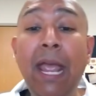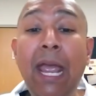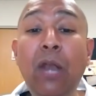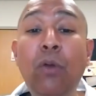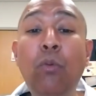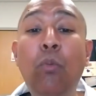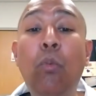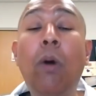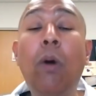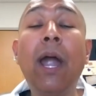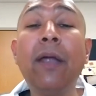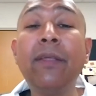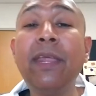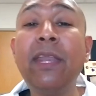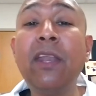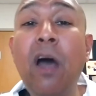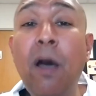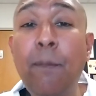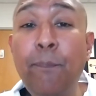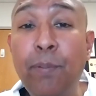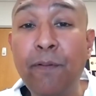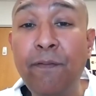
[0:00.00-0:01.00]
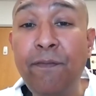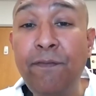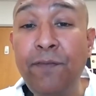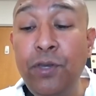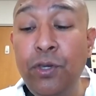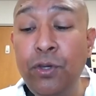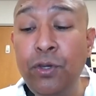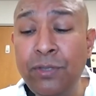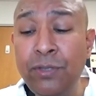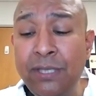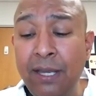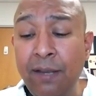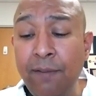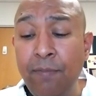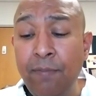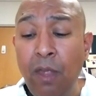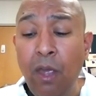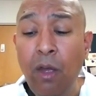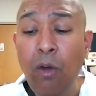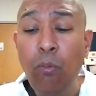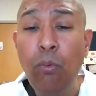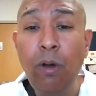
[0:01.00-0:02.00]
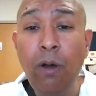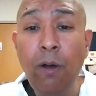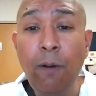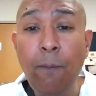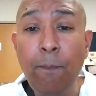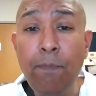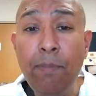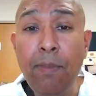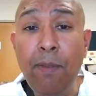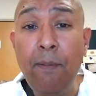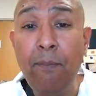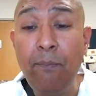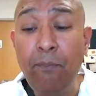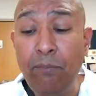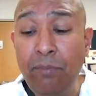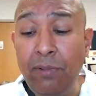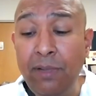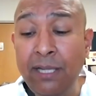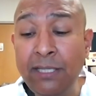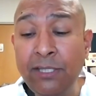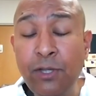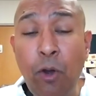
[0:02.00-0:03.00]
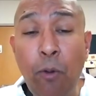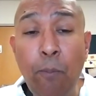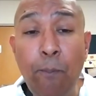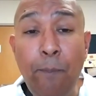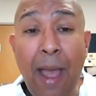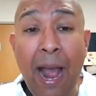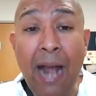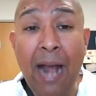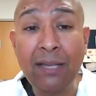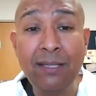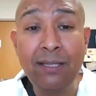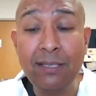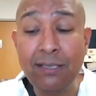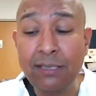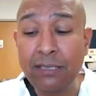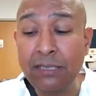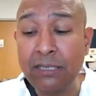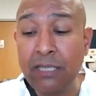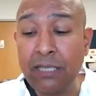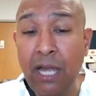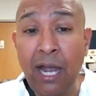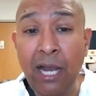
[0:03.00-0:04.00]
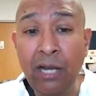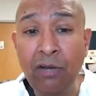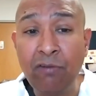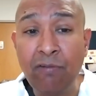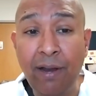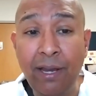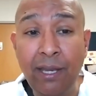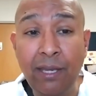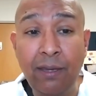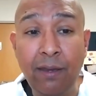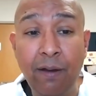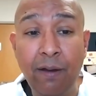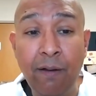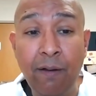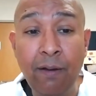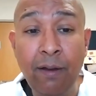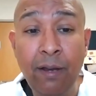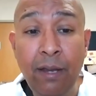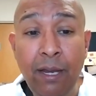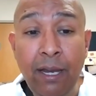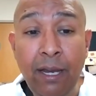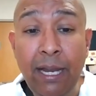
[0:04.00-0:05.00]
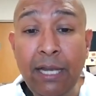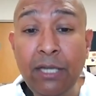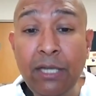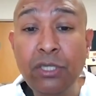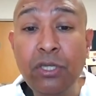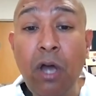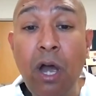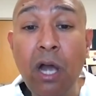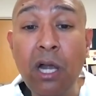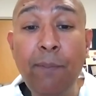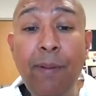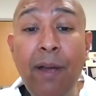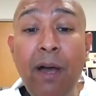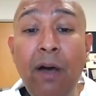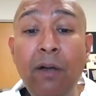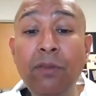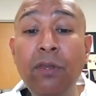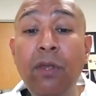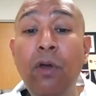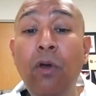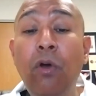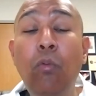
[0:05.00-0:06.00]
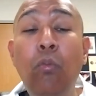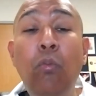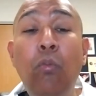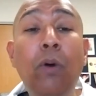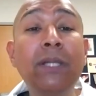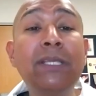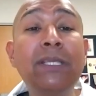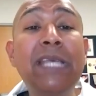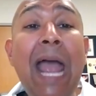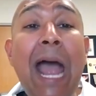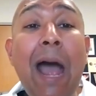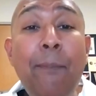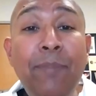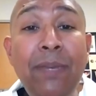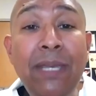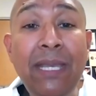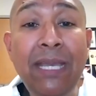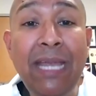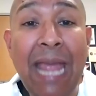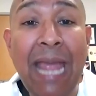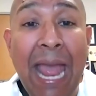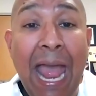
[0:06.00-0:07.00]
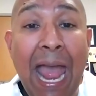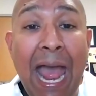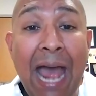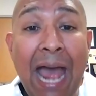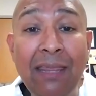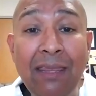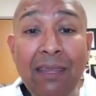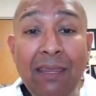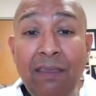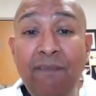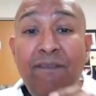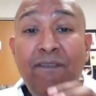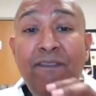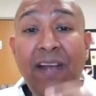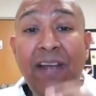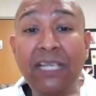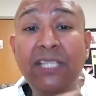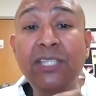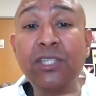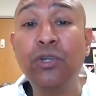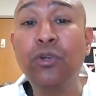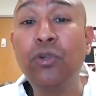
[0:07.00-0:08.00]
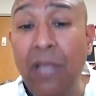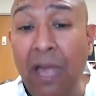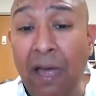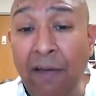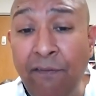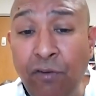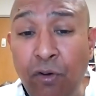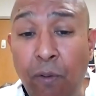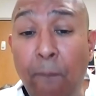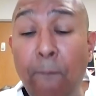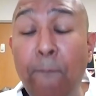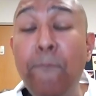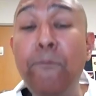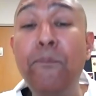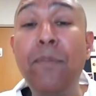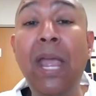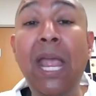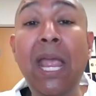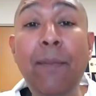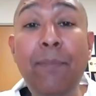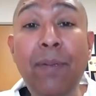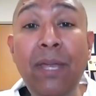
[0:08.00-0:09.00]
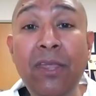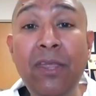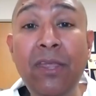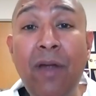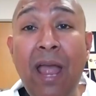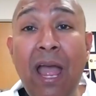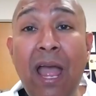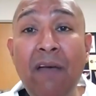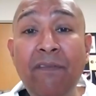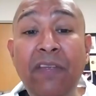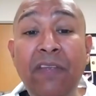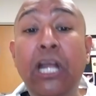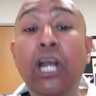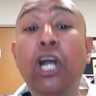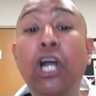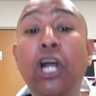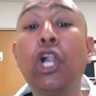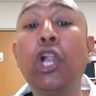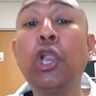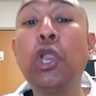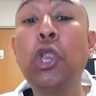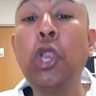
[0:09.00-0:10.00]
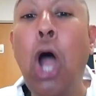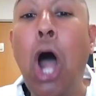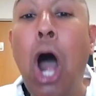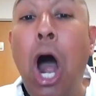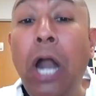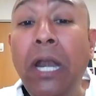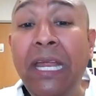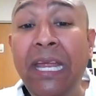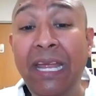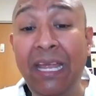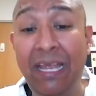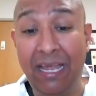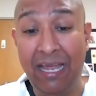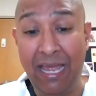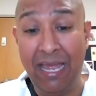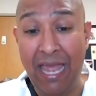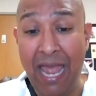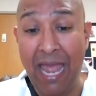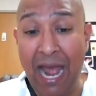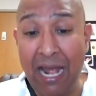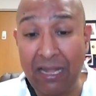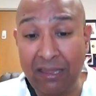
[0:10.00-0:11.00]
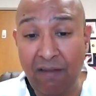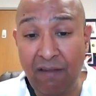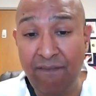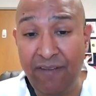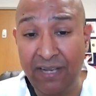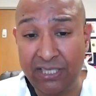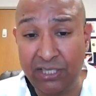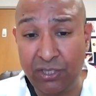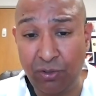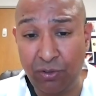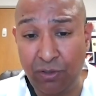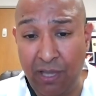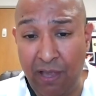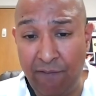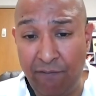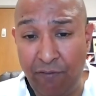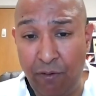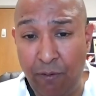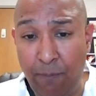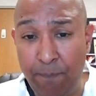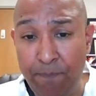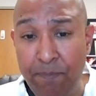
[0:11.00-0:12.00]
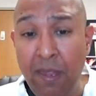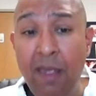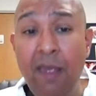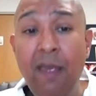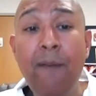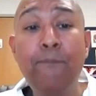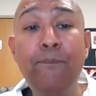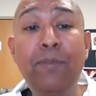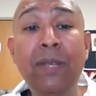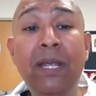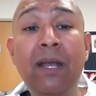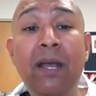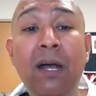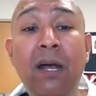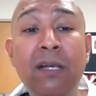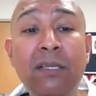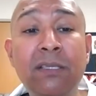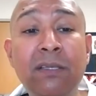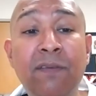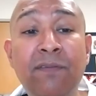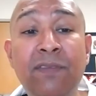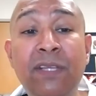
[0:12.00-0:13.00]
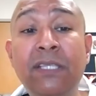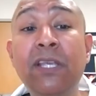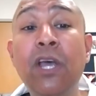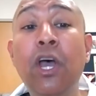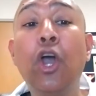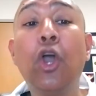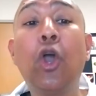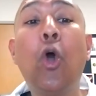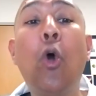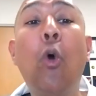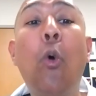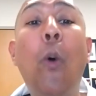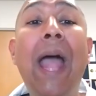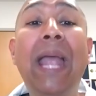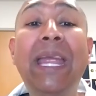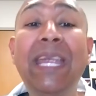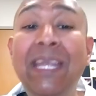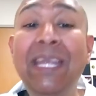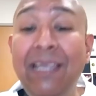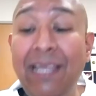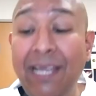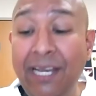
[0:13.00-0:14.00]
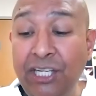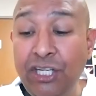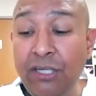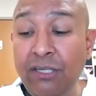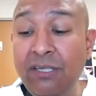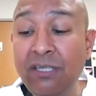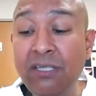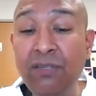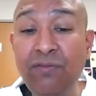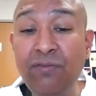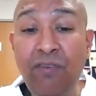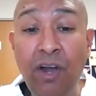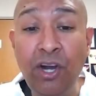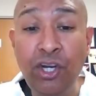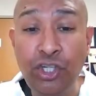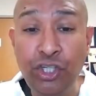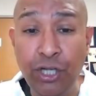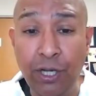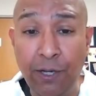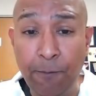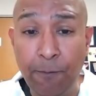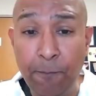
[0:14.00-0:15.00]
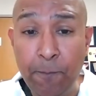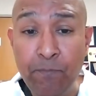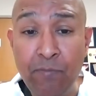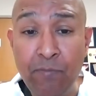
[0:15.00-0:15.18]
And why are they not perfusing? Well, let's go back to this slide right here and talk about what's happening at the vessel level. Maybe they're having clotting at the vessel level because of this coagulation dysfunction.